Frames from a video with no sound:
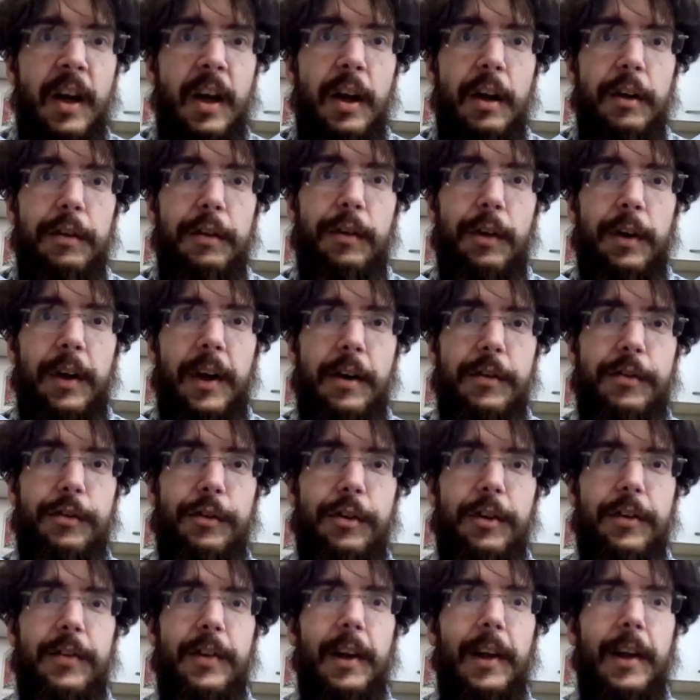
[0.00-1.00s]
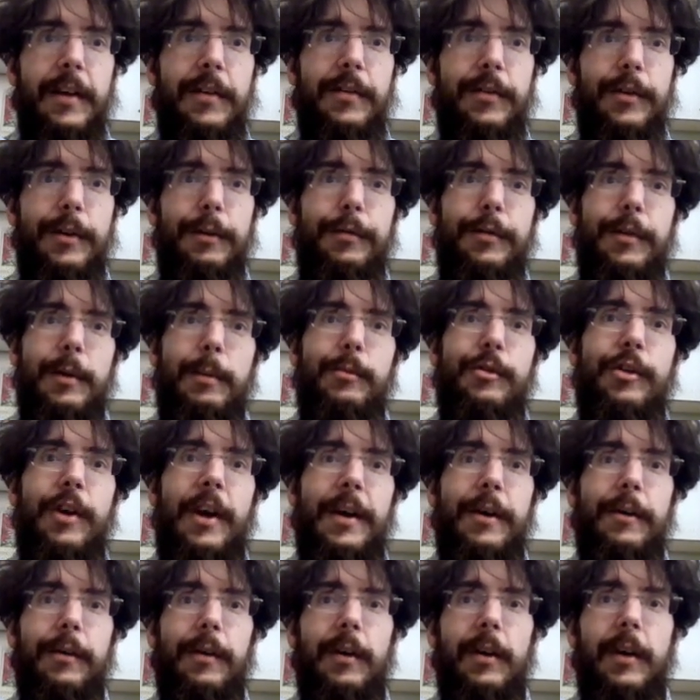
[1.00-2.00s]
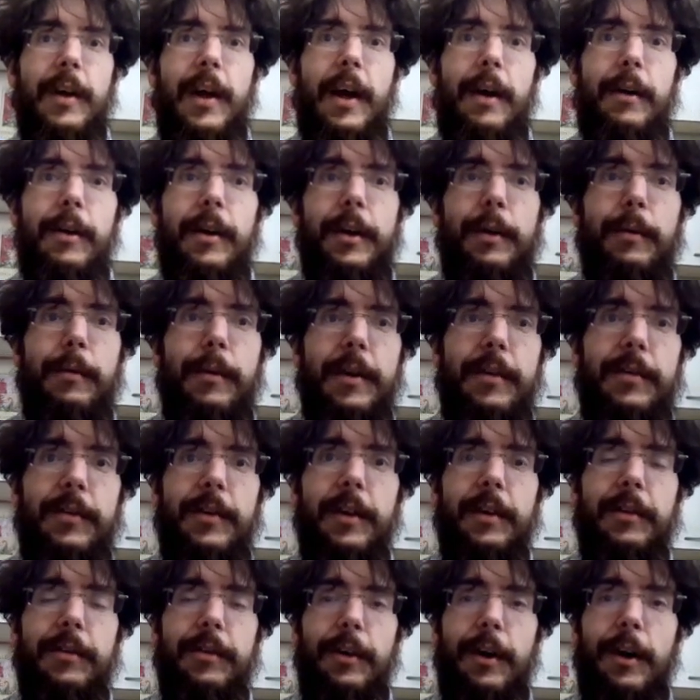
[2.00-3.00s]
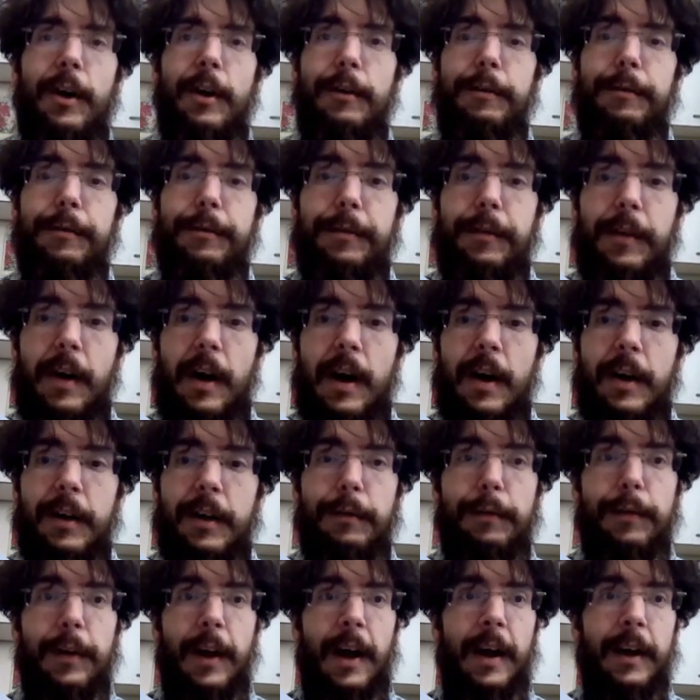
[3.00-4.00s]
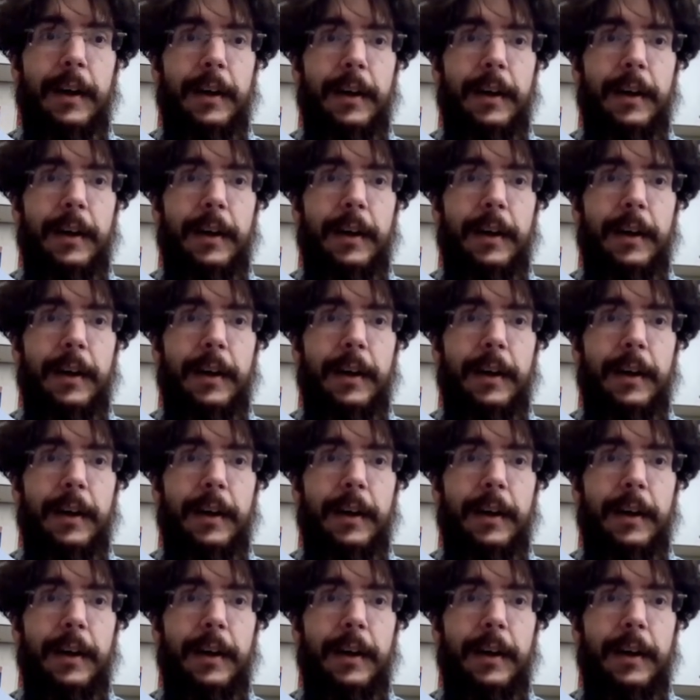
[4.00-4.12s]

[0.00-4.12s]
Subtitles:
So here's just a list of some general characteristics of the Flying